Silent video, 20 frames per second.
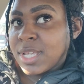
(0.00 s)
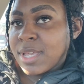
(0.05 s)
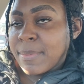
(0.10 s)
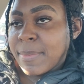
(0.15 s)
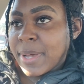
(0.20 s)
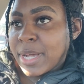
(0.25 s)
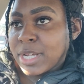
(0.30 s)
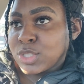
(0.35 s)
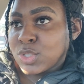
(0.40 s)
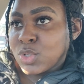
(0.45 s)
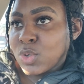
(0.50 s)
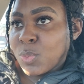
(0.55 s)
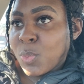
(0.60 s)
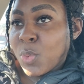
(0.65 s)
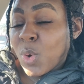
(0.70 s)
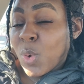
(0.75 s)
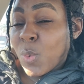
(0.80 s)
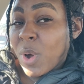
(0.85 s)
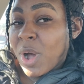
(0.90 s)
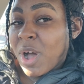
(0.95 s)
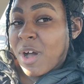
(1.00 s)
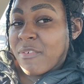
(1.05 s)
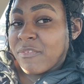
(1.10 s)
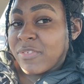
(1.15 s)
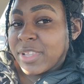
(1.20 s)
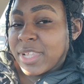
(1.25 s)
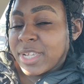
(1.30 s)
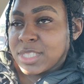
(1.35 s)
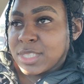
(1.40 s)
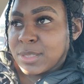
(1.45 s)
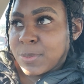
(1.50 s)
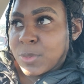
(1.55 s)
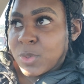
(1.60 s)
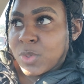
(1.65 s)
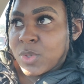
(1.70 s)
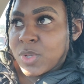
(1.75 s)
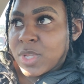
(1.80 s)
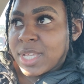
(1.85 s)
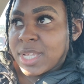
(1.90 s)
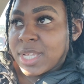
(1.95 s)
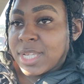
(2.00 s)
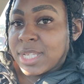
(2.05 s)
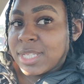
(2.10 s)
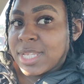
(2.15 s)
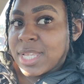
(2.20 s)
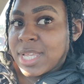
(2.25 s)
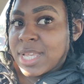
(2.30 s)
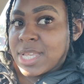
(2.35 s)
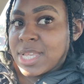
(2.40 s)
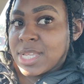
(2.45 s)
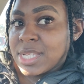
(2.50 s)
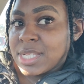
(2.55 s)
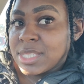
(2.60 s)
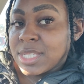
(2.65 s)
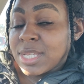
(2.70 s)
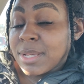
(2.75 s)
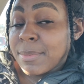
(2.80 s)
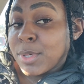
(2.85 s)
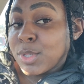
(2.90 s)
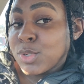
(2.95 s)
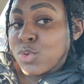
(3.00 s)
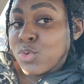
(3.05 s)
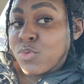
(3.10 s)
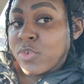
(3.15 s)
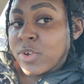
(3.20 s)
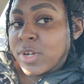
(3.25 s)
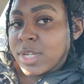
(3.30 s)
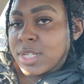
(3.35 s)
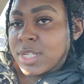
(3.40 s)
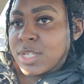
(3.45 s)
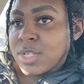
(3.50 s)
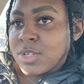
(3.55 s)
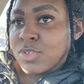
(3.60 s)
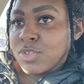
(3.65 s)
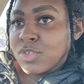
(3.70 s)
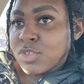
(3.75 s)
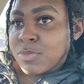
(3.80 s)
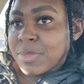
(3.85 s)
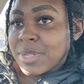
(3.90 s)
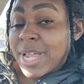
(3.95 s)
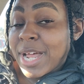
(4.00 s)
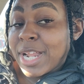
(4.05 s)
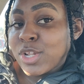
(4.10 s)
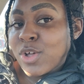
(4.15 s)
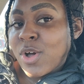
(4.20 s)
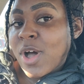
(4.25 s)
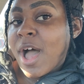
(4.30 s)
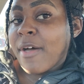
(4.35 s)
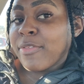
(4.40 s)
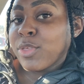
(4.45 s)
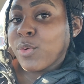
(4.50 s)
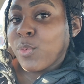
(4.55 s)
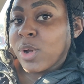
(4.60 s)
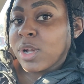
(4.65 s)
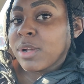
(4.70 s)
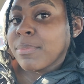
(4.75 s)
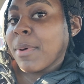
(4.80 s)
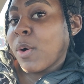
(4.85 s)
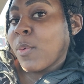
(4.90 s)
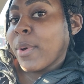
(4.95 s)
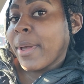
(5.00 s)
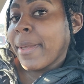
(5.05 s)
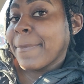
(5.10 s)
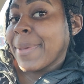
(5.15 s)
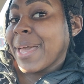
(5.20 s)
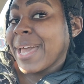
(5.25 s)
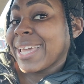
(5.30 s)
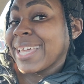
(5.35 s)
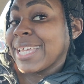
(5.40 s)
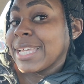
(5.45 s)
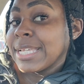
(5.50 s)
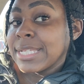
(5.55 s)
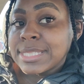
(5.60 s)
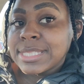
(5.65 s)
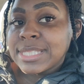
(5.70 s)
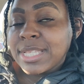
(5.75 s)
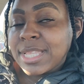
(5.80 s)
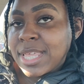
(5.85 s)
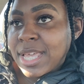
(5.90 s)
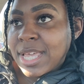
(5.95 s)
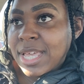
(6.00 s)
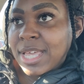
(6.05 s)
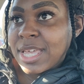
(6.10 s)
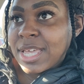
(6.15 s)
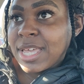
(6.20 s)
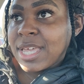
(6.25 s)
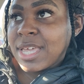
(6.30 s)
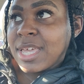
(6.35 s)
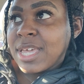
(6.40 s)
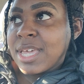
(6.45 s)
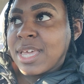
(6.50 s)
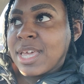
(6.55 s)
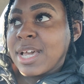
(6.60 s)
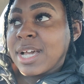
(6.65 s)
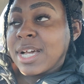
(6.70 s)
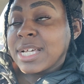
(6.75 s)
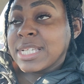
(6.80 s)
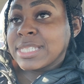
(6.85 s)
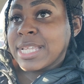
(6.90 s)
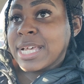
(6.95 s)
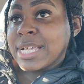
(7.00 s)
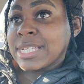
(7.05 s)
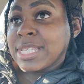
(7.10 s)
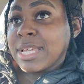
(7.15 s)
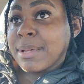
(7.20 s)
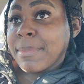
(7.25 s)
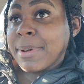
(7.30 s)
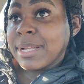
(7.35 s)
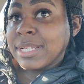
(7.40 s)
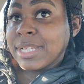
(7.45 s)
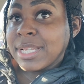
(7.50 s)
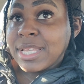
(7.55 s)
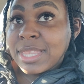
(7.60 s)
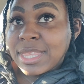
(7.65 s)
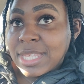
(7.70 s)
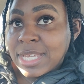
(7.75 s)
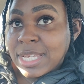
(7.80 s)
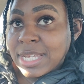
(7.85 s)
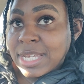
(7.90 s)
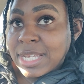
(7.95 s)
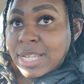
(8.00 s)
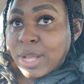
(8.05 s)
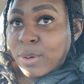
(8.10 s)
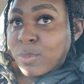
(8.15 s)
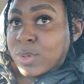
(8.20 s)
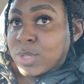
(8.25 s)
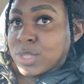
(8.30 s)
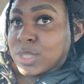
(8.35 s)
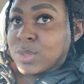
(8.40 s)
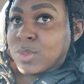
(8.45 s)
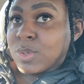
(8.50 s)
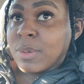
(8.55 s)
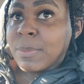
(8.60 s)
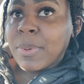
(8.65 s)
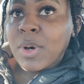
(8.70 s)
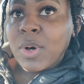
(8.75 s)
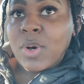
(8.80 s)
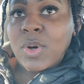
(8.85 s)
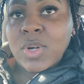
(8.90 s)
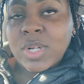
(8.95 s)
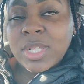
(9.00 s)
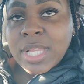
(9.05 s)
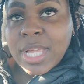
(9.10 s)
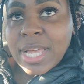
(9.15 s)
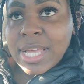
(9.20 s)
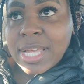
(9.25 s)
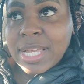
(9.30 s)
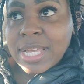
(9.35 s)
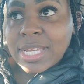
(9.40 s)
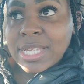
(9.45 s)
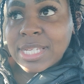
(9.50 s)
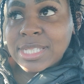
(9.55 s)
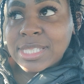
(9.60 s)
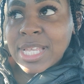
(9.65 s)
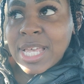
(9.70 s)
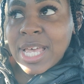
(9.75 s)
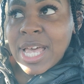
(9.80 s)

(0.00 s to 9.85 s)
get back to a point where I'm flexible and can dance and maneuver in heels, but I know I have to work my way back into that because last time I did that and I went to a pole class,